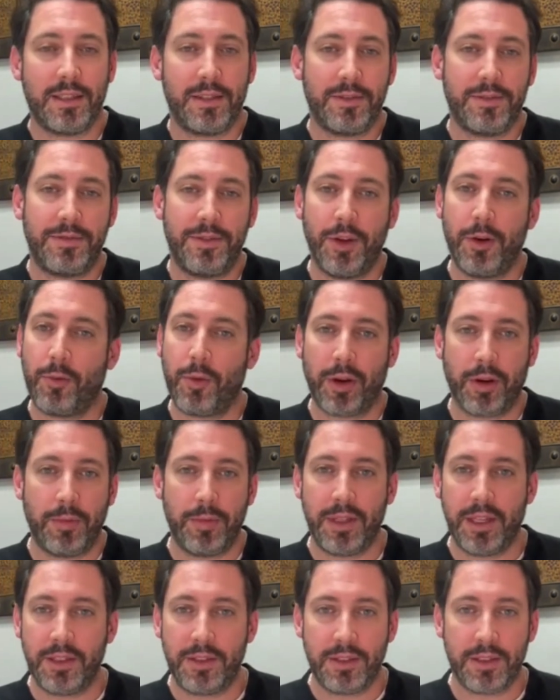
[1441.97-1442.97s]
a few
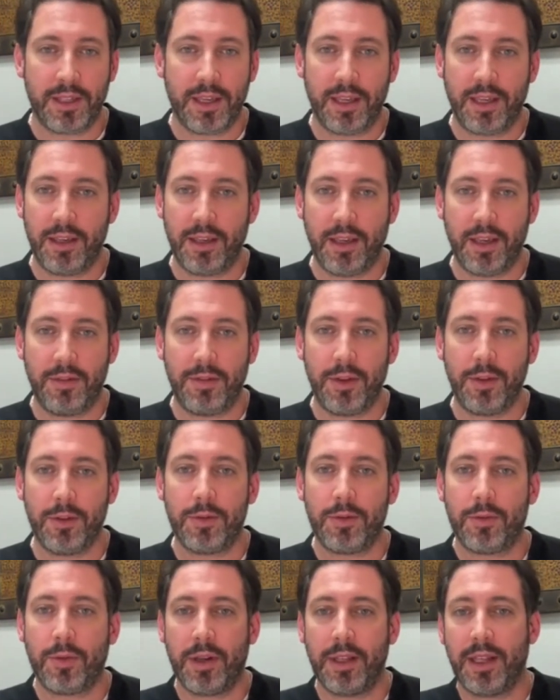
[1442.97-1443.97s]
recommendations I can give
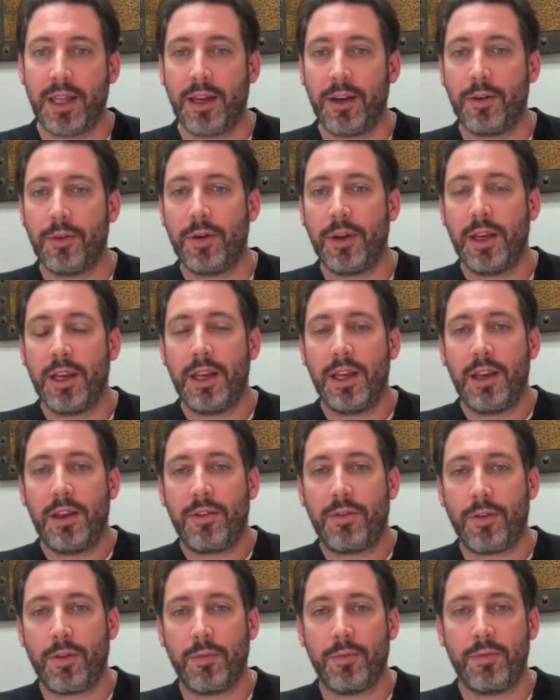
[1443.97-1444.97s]
you right now
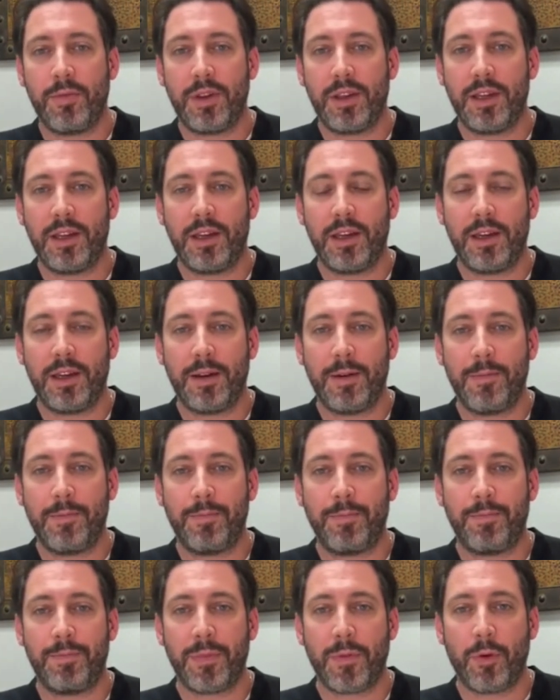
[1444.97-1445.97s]
from
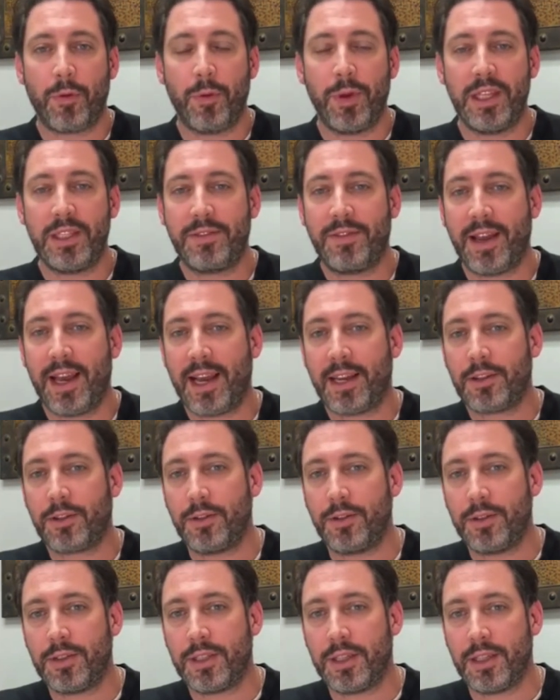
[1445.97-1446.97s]
risk
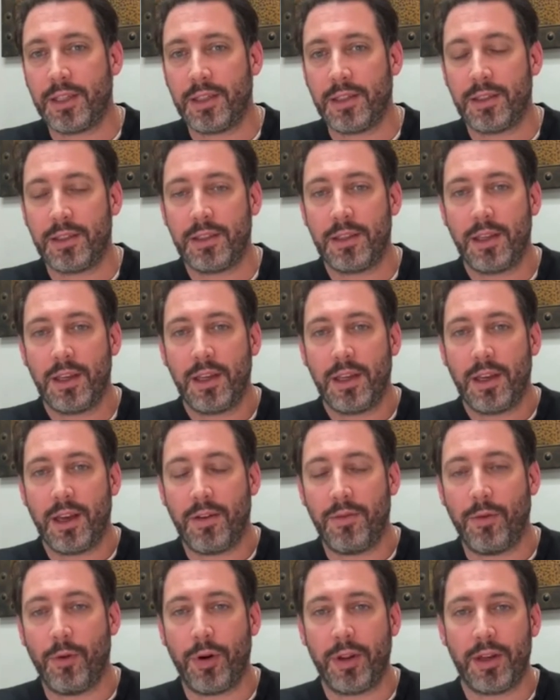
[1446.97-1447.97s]
factors and
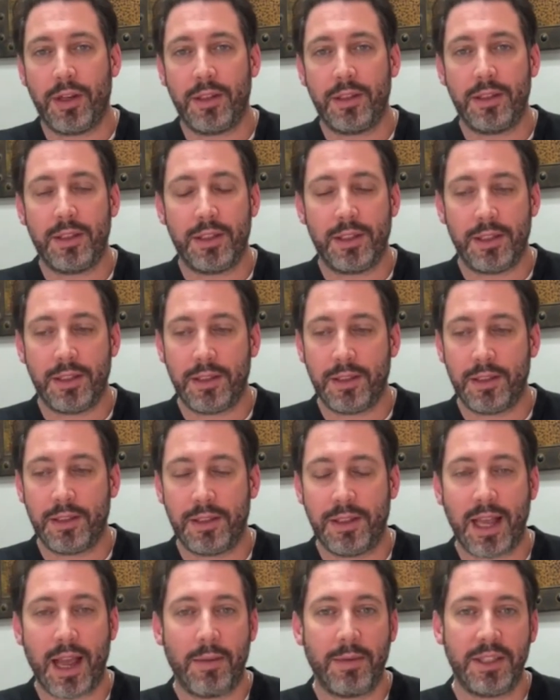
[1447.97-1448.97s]
avoiding
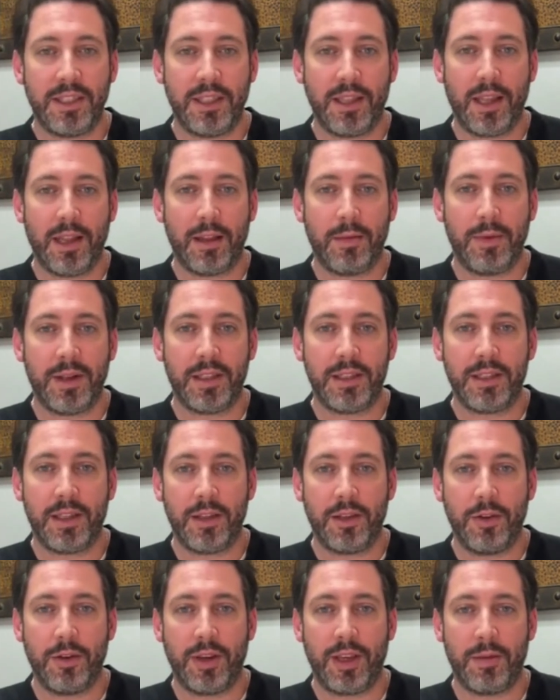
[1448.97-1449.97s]
damaging elements
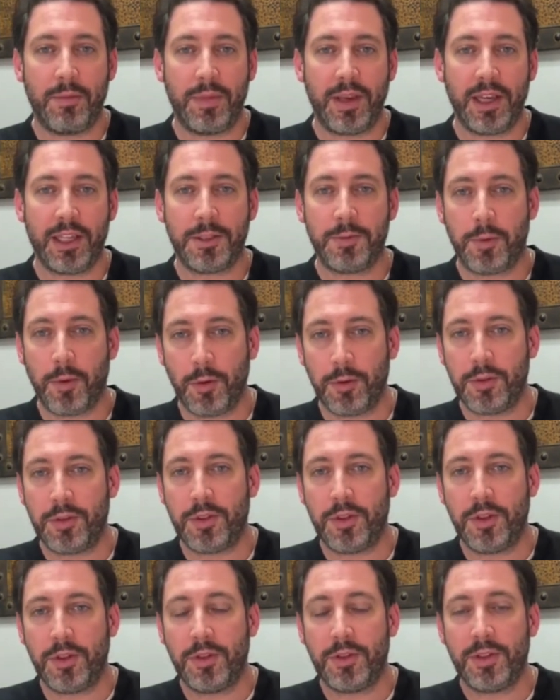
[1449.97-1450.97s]
that you can be
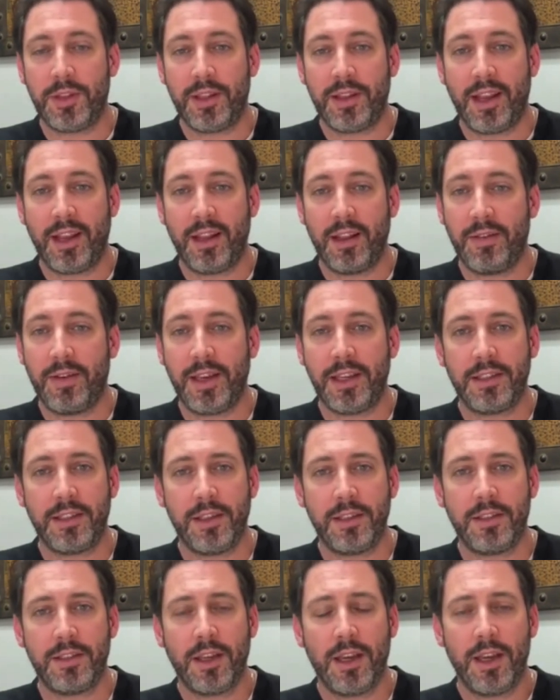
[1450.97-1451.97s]
exposed to on a daily
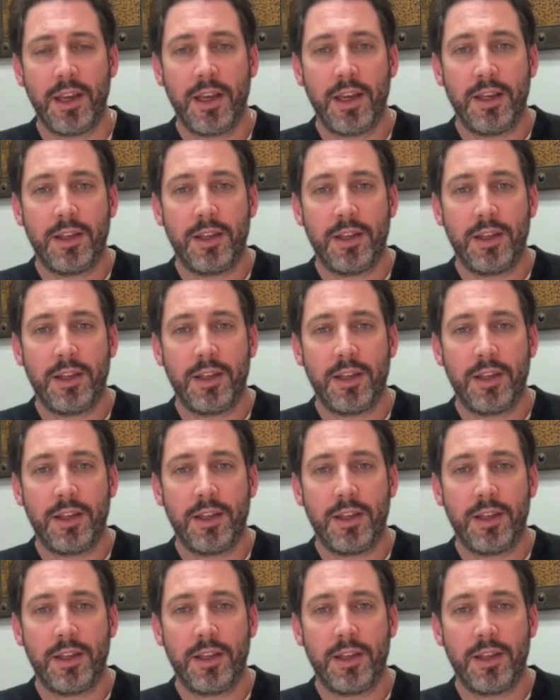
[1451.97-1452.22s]
basis